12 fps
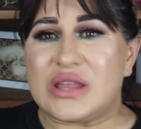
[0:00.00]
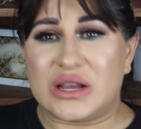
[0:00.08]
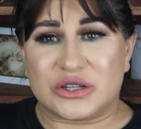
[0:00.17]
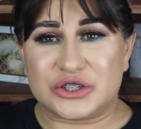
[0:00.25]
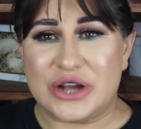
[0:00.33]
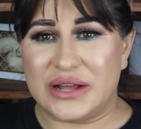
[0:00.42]

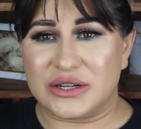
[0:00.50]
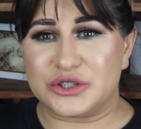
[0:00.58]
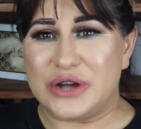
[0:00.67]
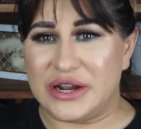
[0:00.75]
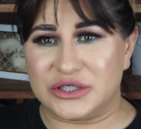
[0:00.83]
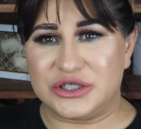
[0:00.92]

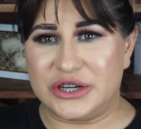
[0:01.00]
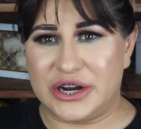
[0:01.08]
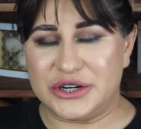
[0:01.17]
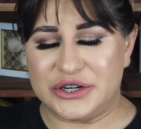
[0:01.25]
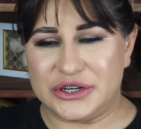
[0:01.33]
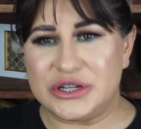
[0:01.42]

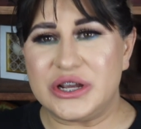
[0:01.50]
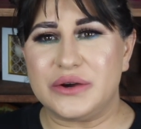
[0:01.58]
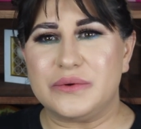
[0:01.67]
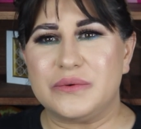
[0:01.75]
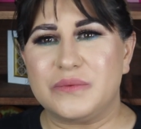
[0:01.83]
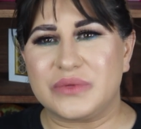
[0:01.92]
transgender
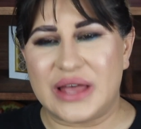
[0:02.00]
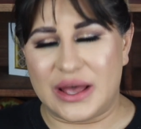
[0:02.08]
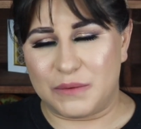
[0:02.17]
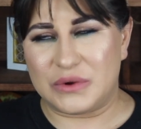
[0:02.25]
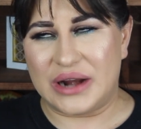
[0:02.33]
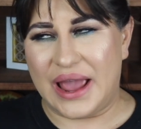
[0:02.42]
too,
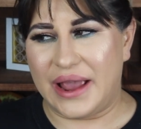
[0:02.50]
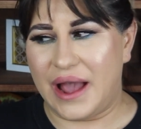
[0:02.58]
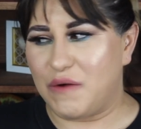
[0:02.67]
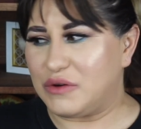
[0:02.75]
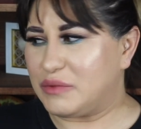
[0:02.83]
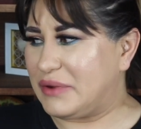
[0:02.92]
that would hang
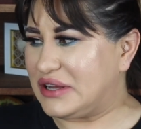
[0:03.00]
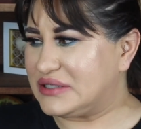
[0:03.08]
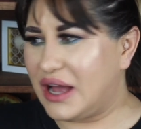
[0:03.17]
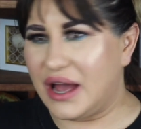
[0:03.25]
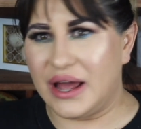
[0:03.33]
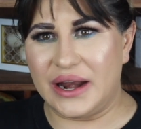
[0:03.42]
out with my
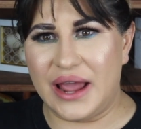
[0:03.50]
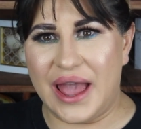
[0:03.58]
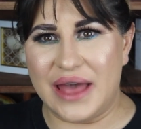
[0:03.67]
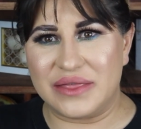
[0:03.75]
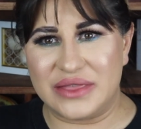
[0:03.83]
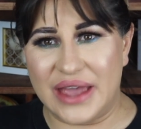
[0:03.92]
son,
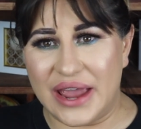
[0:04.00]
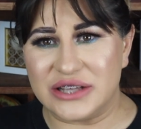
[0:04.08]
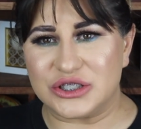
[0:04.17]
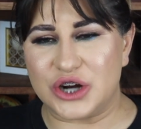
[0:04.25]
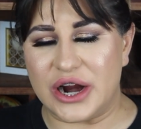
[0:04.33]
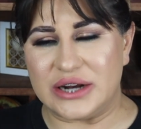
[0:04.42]
and they
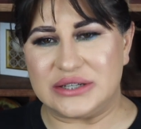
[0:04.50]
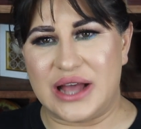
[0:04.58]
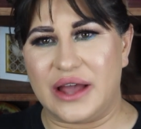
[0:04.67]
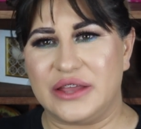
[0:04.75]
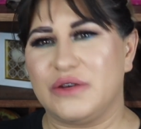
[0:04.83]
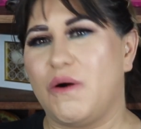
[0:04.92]
started
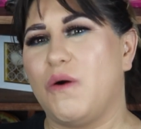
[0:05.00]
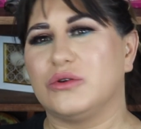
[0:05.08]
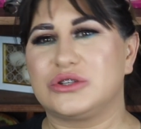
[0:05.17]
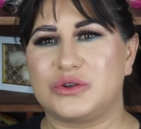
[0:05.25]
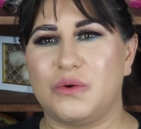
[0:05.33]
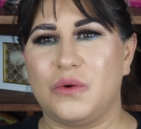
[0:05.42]
telling the whole
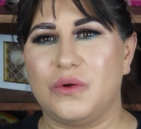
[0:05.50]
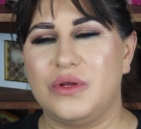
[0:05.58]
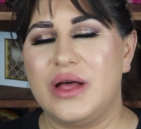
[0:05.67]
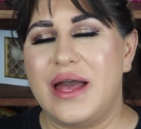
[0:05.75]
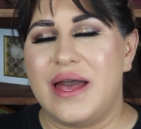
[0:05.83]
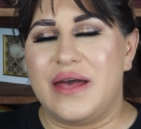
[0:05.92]
school
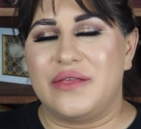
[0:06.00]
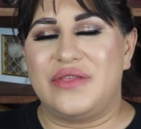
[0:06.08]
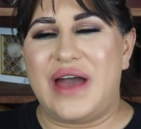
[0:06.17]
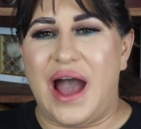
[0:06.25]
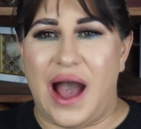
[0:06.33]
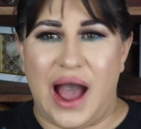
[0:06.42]

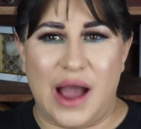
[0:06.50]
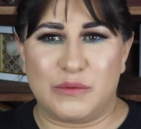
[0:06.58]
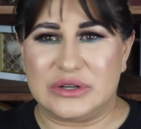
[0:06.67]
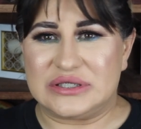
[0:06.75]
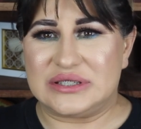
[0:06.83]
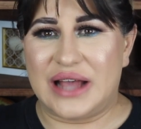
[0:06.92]
that I
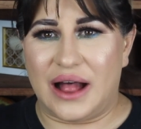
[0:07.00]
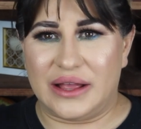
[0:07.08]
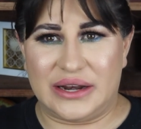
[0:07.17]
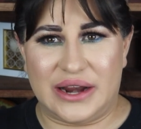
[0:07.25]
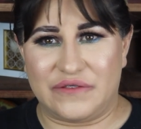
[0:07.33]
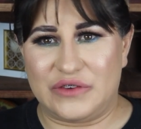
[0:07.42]
was
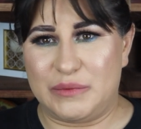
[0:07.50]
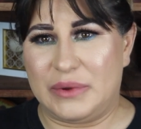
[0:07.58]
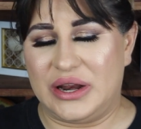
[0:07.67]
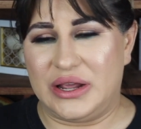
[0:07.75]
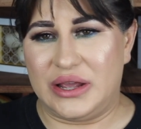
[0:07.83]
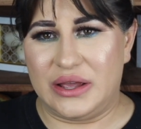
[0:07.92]
telling
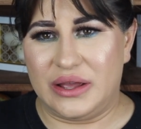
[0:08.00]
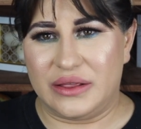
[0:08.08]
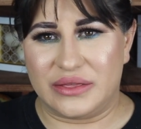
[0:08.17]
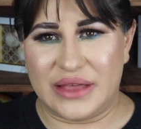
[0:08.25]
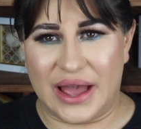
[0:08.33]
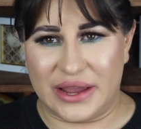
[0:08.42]
everybody
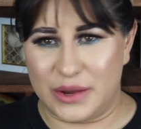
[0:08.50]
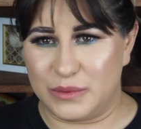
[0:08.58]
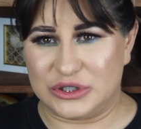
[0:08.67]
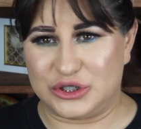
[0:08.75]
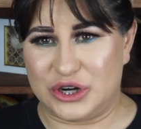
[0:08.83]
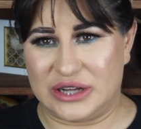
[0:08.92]
that he
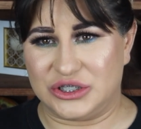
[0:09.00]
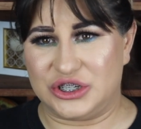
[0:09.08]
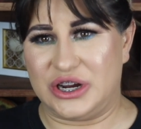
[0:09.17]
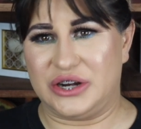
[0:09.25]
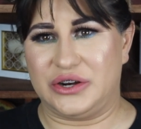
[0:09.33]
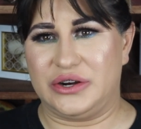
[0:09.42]
was
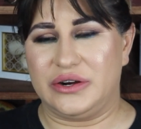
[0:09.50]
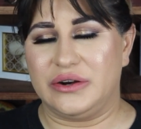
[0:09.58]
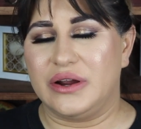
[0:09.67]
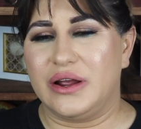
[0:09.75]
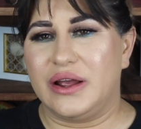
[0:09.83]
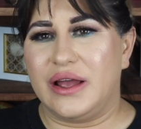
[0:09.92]
transgender
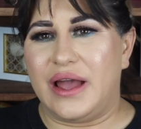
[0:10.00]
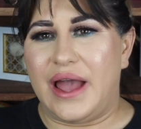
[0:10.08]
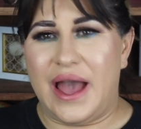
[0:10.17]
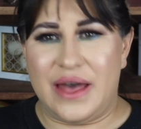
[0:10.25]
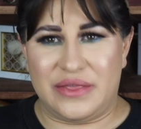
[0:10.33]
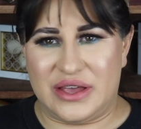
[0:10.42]

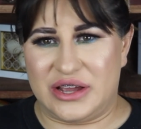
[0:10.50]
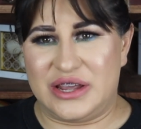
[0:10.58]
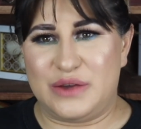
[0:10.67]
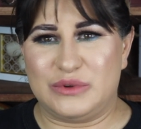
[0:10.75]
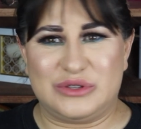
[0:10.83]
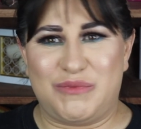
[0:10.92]
and that
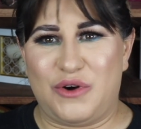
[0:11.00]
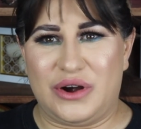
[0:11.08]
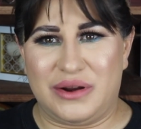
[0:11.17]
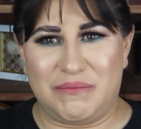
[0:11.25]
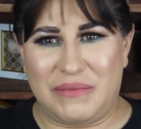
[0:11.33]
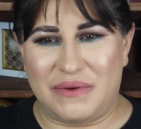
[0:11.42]
he was
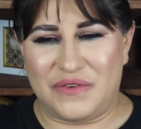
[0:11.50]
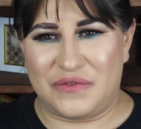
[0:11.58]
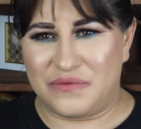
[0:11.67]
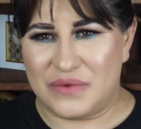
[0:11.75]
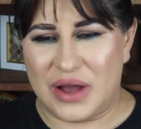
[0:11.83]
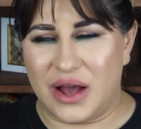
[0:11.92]
born
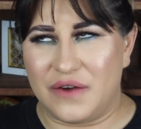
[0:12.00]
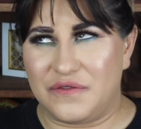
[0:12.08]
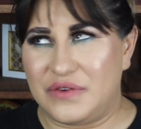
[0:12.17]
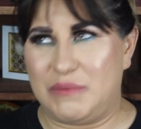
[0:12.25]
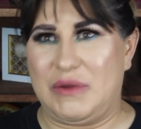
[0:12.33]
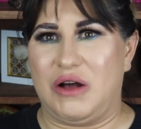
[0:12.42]

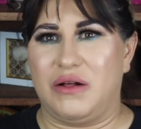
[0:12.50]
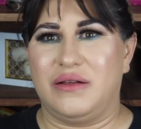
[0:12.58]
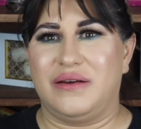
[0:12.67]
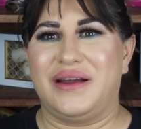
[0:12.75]
female.